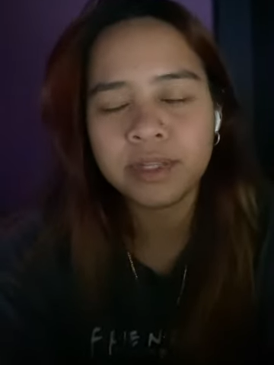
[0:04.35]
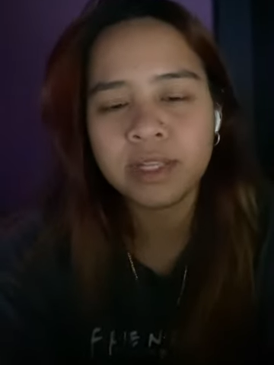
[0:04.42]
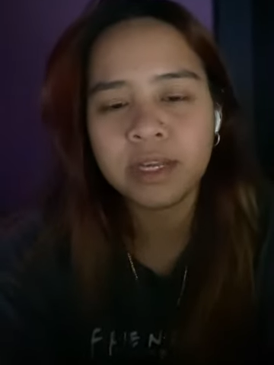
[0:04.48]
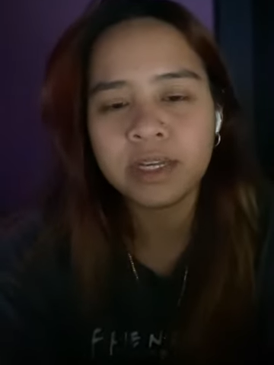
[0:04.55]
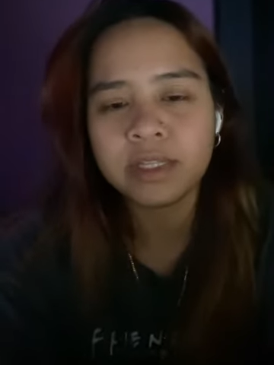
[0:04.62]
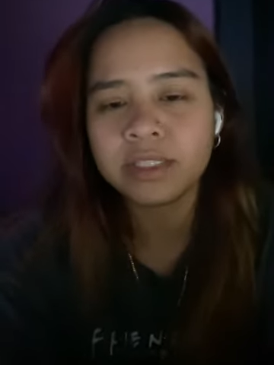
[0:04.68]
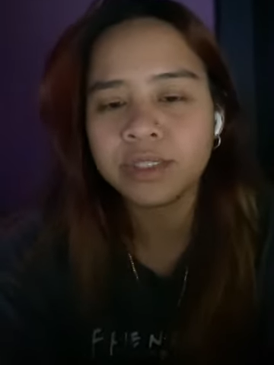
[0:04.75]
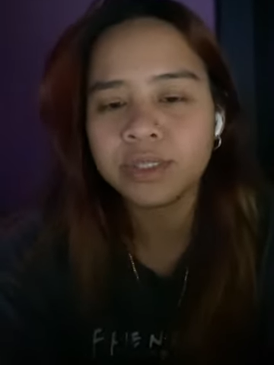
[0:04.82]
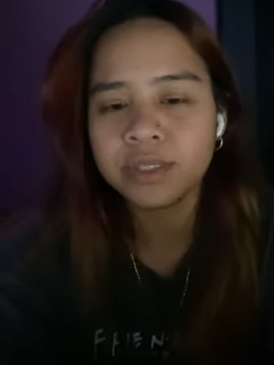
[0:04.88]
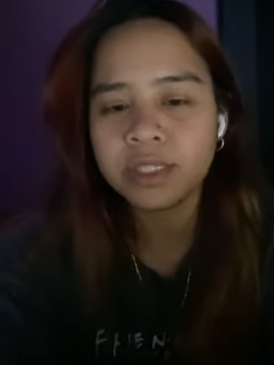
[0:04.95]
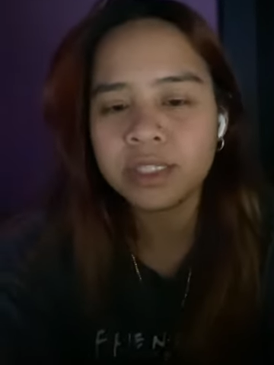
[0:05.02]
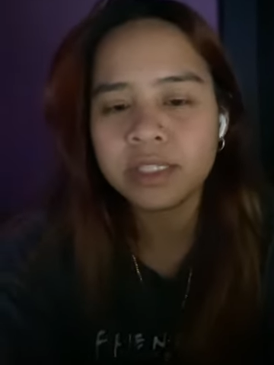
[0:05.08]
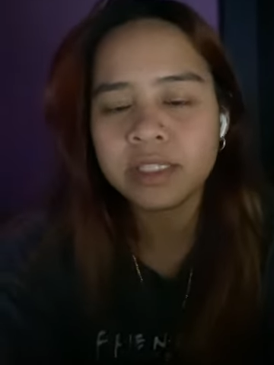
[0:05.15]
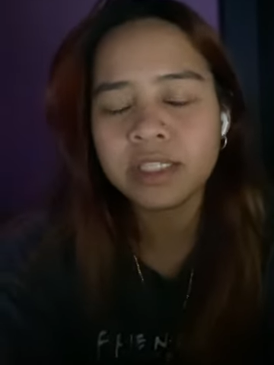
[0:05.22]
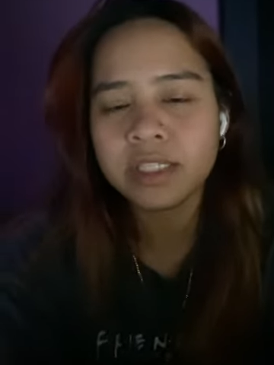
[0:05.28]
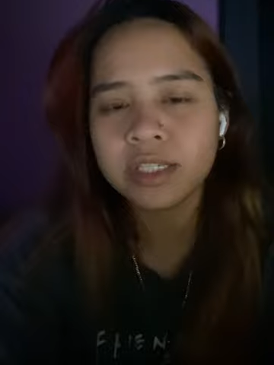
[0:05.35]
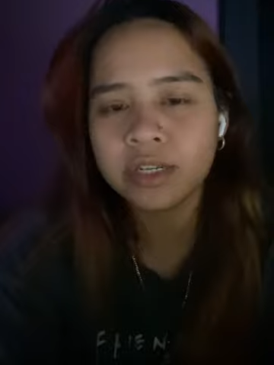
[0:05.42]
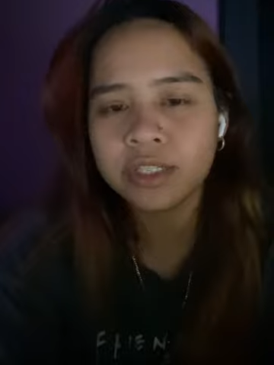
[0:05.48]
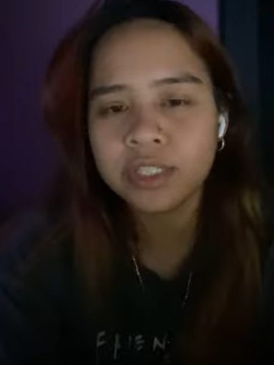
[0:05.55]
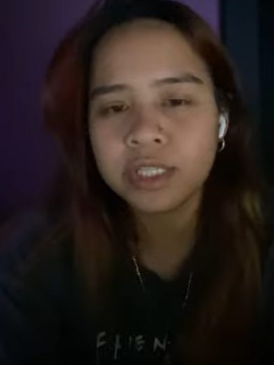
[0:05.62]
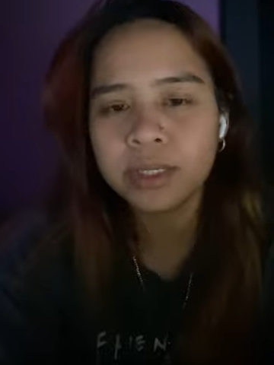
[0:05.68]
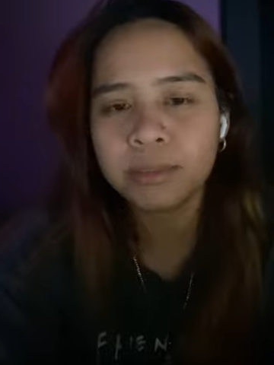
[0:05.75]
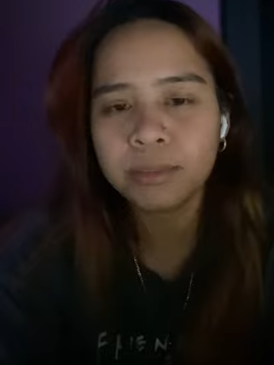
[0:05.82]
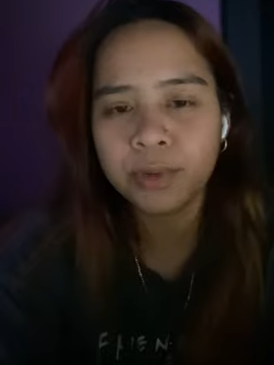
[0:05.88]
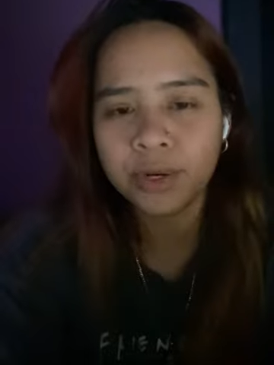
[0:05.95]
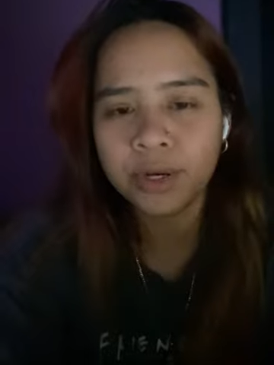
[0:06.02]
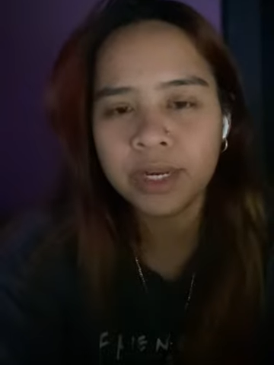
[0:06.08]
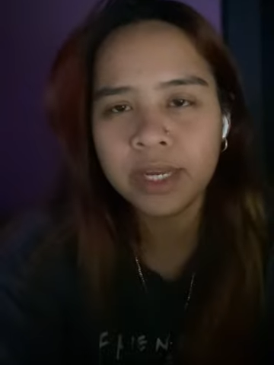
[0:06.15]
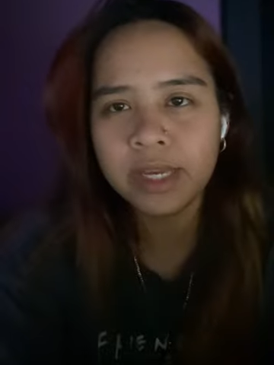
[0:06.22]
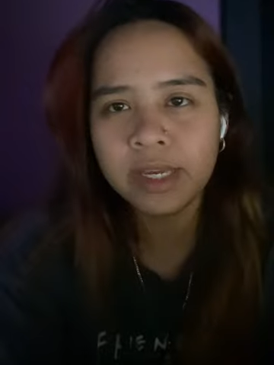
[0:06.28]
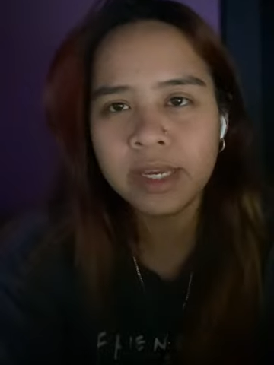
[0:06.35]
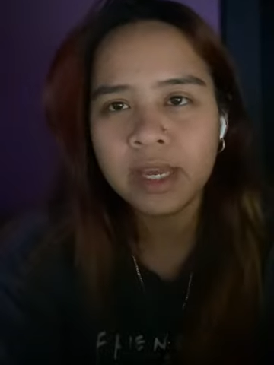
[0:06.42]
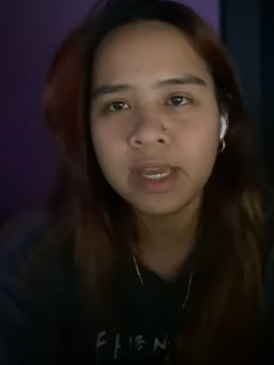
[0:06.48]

that Judith Sargent Murray